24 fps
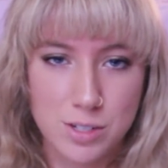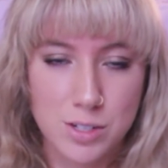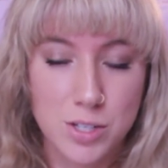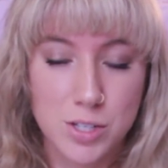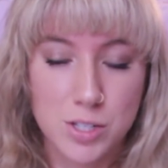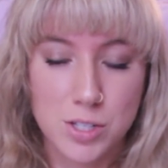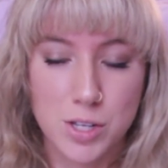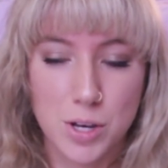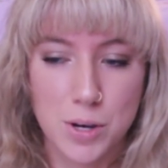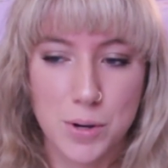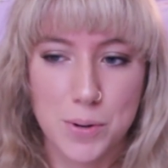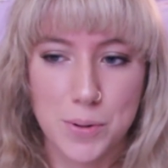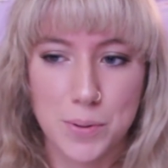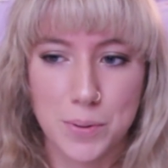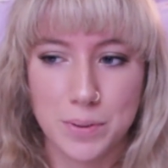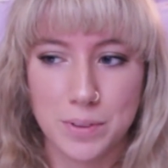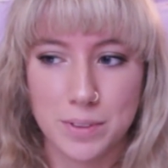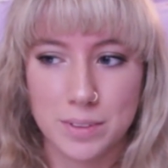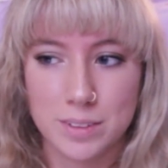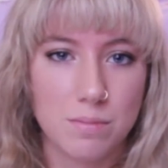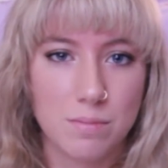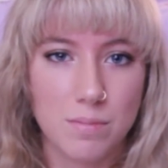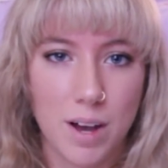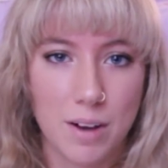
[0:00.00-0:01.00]
so
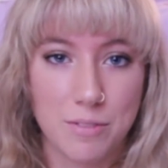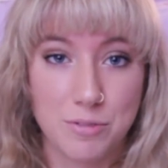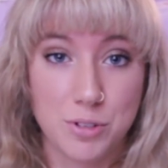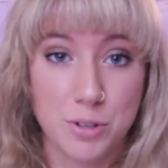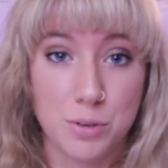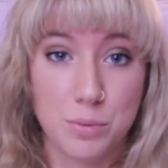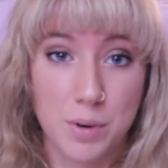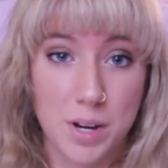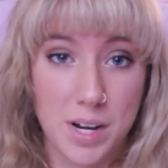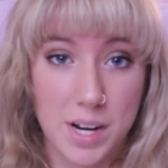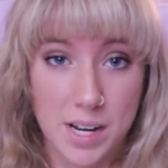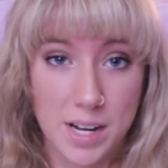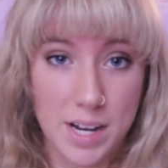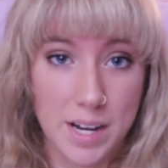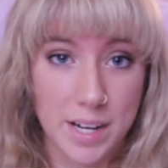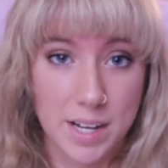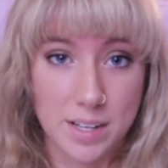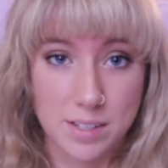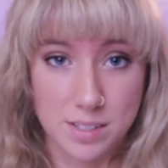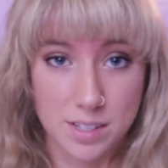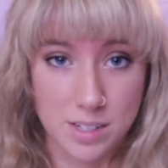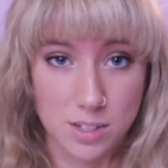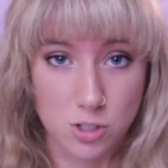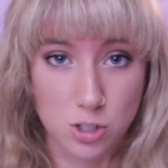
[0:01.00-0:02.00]
after reading, I
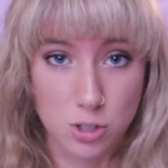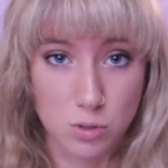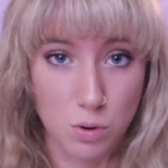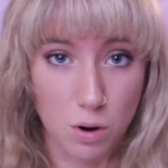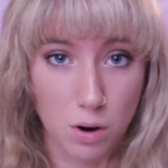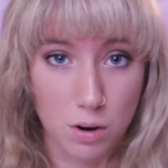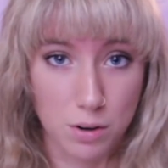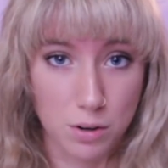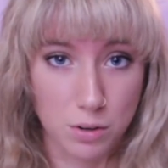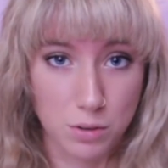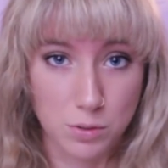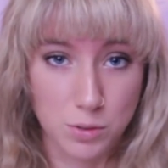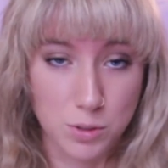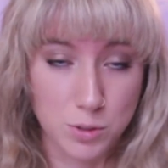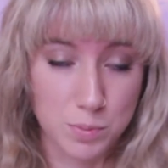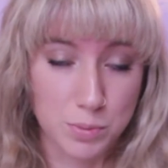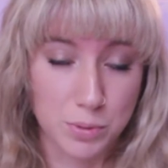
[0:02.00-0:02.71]
guess, like 2 articles,